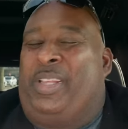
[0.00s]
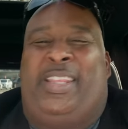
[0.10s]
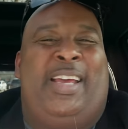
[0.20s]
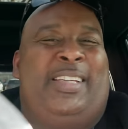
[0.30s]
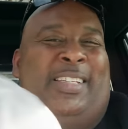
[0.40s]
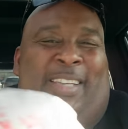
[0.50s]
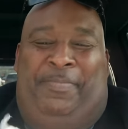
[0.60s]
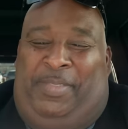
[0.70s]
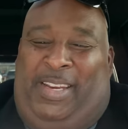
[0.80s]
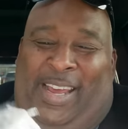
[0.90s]
there's
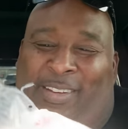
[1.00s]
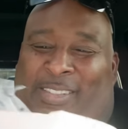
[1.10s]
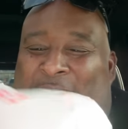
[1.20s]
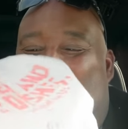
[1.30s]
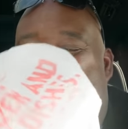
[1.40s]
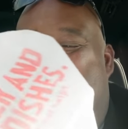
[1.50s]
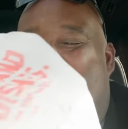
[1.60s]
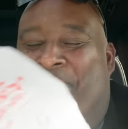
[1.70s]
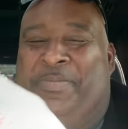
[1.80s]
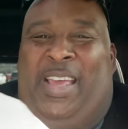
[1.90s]
something else new
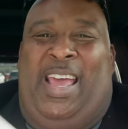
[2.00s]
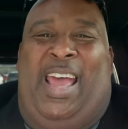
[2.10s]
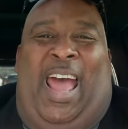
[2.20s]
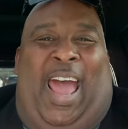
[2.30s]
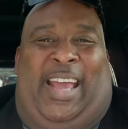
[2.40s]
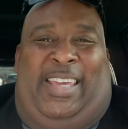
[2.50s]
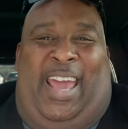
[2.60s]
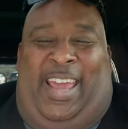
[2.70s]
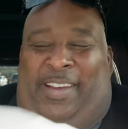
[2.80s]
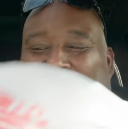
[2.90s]
at
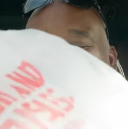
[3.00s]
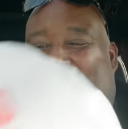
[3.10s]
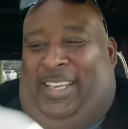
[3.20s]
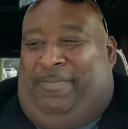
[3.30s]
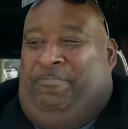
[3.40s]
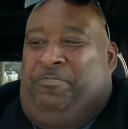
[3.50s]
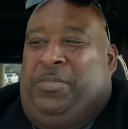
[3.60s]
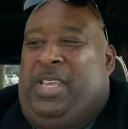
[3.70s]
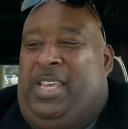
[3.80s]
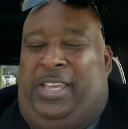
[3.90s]
KFC.
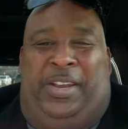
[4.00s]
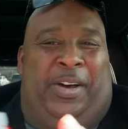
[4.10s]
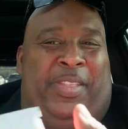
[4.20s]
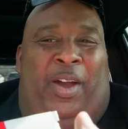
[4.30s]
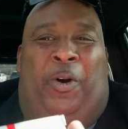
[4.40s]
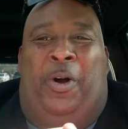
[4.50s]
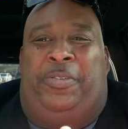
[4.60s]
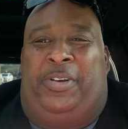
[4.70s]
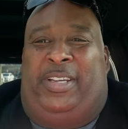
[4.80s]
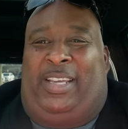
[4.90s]
You know, they
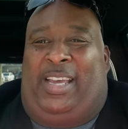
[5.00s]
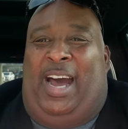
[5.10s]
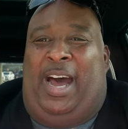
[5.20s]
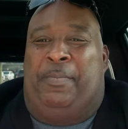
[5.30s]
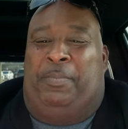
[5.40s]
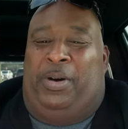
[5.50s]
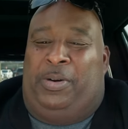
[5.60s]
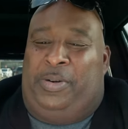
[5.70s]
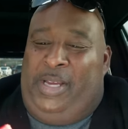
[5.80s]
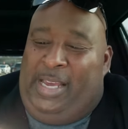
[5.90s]
offered the
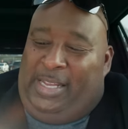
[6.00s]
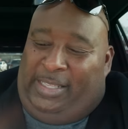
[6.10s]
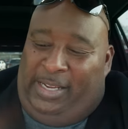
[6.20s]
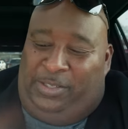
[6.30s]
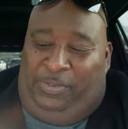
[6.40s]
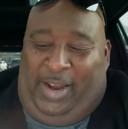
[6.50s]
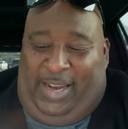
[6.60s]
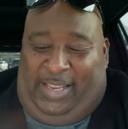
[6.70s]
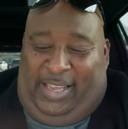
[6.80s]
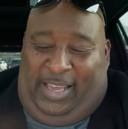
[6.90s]
combo. This
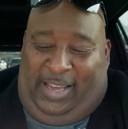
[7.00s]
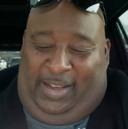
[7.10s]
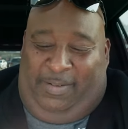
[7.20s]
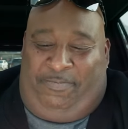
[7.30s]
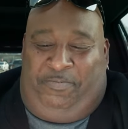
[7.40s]
right here.